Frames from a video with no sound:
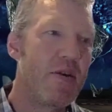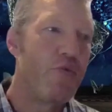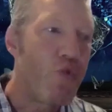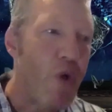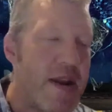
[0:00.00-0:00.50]

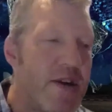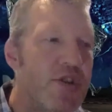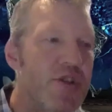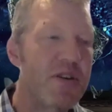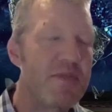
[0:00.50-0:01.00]
radio
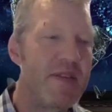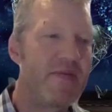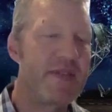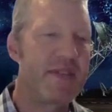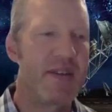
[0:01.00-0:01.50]
astronomy
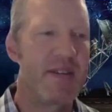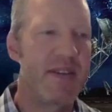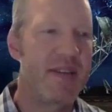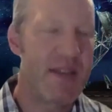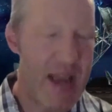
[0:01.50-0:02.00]

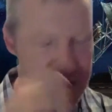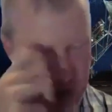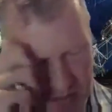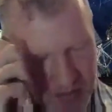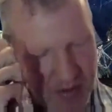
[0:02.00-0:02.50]
facilities and
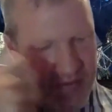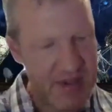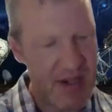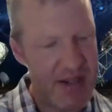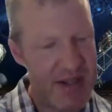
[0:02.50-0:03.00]
astronomical
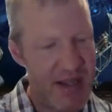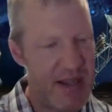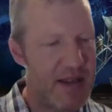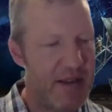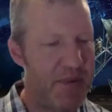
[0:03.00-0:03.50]

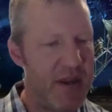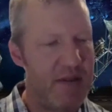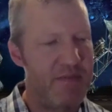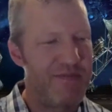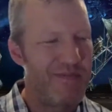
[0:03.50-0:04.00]
facilities have
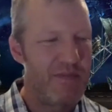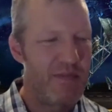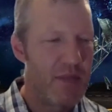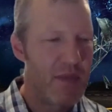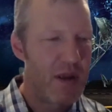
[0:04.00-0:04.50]
been
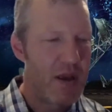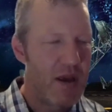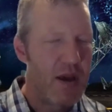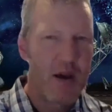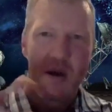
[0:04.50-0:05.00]

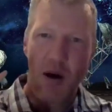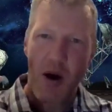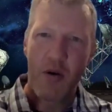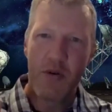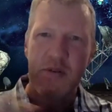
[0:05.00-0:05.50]

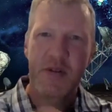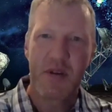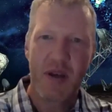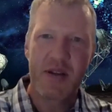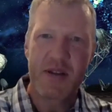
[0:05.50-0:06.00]

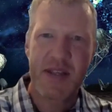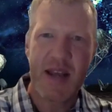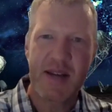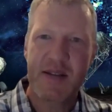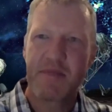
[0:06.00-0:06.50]
owned, in a
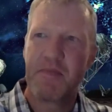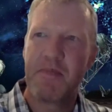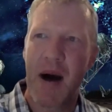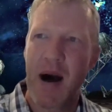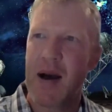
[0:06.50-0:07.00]
sense,
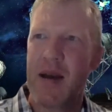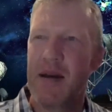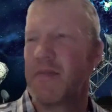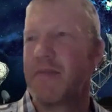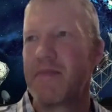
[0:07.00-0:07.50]

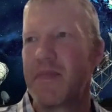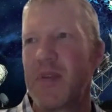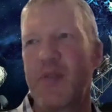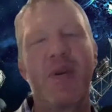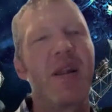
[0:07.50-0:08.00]
by
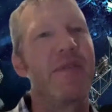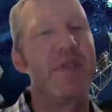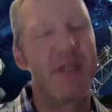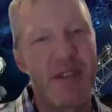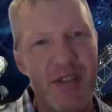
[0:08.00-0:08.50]

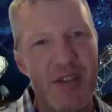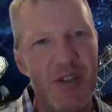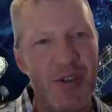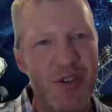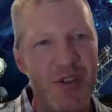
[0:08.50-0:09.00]
relevant
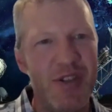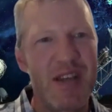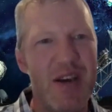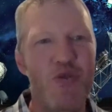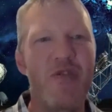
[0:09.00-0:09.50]
institutions
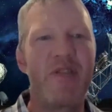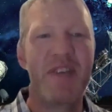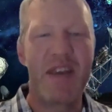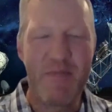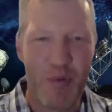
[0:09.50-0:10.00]
who have
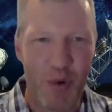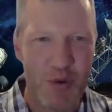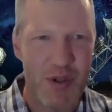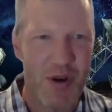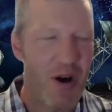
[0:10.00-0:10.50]
then
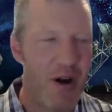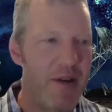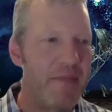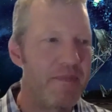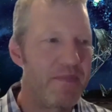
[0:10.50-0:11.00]
brought
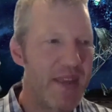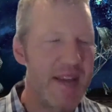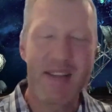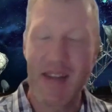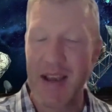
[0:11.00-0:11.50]
on
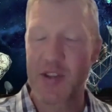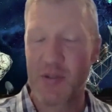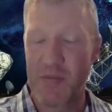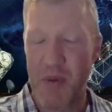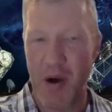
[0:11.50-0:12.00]

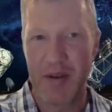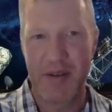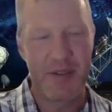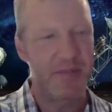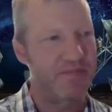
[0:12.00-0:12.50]
international
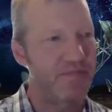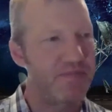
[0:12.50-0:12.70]
partners.